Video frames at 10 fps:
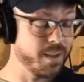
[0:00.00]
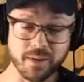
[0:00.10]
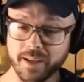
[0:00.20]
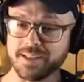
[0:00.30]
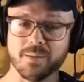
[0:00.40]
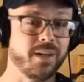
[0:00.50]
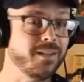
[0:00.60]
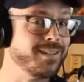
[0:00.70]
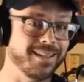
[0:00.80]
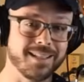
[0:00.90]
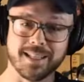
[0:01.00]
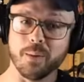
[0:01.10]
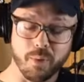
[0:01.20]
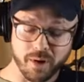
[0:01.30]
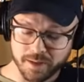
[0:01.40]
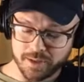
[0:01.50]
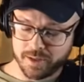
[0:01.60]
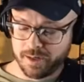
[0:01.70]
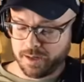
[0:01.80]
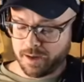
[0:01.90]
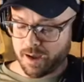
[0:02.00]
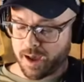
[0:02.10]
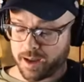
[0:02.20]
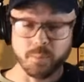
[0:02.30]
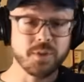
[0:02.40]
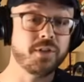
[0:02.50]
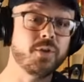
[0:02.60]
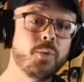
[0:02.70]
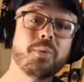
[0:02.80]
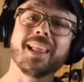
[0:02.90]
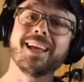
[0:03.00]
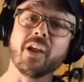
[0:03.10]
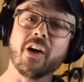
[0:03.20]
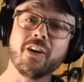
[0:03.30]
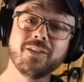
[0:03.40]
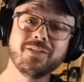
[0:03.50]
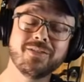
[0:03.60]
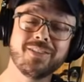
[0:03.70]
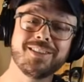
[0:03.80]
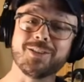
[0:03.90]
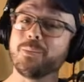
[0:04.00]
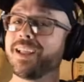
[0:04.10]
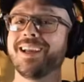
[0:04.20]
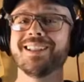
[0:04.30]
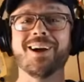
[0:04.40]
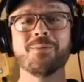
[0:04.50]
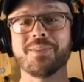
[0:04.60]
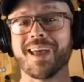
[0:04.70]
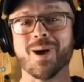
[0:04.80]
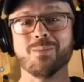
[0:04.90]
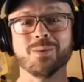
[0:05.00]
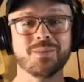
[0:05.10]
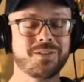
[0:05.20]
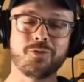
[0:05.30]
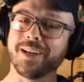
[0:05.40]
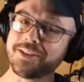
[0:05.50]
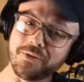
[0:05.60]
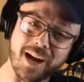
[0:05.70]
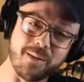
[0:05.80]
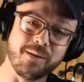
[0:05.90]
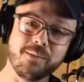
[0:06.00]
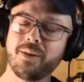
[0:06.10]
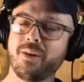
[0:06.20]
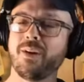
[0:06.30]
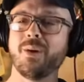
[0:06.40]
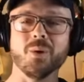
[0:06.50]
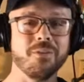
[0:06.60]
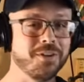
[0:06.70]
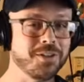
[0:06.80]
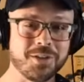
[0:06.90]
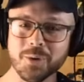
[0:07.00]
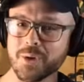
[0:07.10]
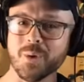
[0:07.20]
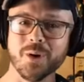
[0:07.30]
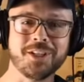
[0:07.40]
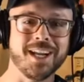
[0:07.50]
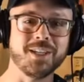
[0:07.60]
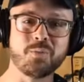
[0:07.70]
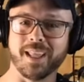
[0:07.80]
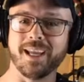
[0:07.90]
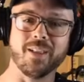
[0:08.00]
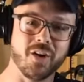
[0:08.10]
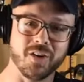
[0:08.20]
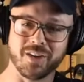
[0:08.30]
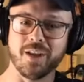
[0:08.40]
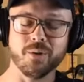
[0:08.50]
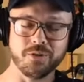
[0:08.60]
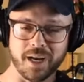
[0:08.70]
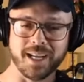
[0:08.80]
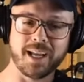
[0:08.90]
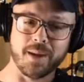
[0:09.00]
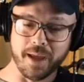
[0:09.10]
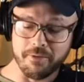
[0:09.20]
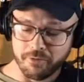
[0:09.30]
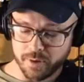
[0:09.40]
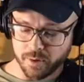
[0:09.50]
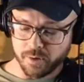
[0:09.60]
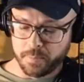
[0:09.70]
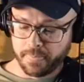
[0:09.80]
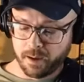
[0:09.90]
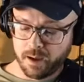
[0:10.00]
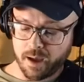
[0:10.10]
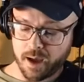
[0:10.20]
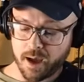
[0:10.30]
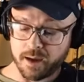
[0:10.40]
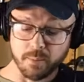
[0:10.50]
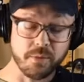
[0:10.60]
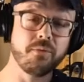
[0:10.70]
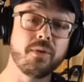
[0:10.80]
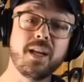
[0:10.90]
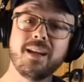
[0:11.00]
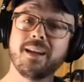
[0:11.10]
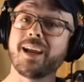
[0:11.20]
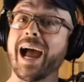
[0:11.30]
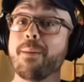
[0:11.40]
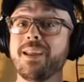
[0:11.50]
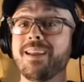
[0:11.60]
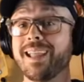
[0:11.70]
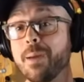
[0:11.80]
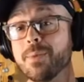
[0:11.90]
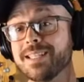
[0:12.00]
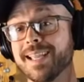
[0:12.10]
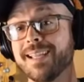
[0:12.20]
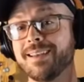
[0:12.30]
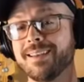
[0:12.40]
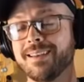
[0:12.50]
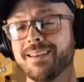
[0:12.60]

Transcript: to emulate somebody, just listen a bunch. Number two, play along. So play along with the albums, transcribe them, or if you just know the chord changes, play along, and try to cop that feel. Number three, copy, imitate.